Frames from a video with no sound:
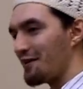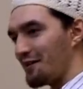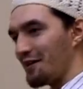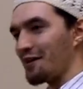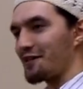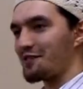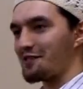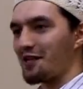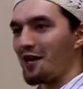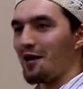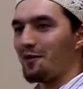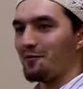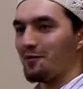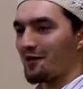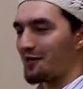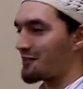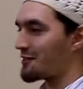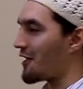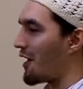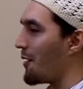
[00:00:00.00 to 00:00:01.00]
Next time,
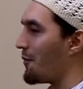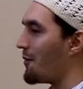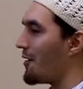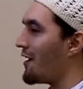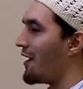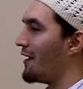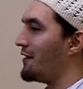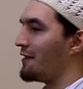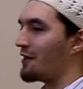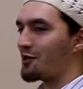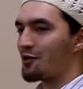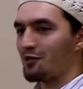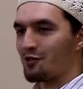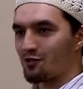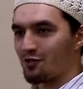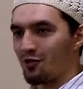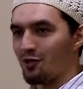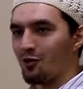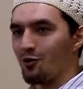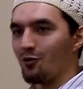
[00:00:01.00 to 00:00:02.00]
next time. And they
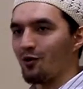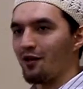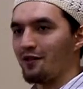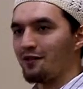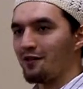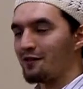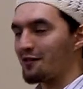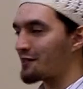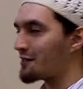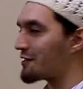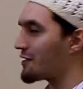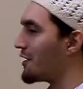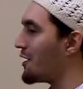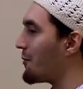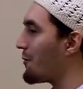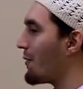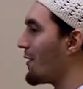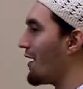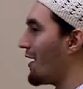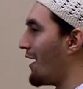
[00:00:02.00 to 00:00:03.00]
continue. And in the
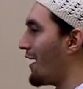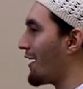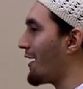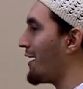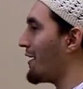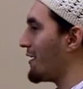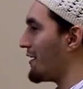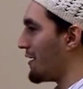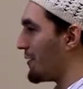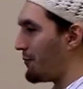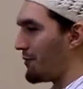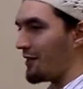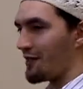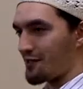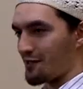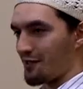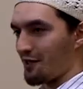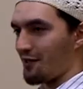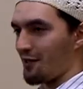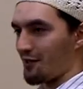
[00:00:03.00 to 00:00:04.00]
slip, again,
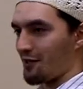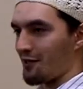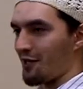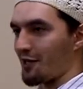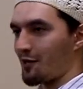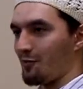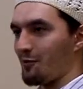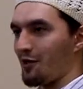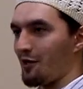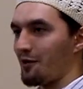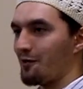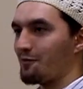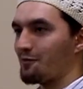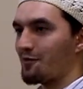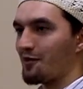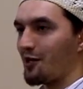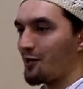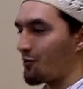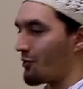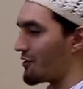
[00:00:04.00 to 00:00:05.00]
Iblis did it, not me.
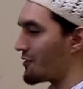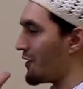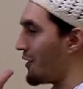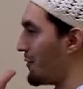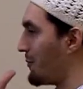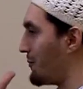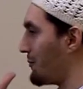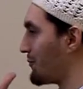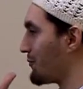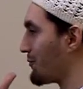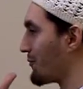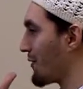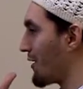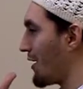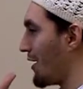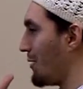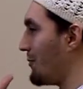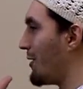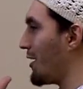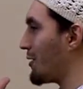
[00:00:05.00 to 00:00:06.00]
It was him.
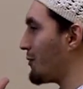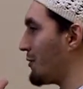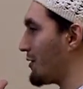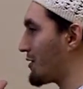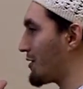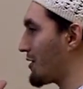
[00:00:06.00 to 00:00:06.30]
He made me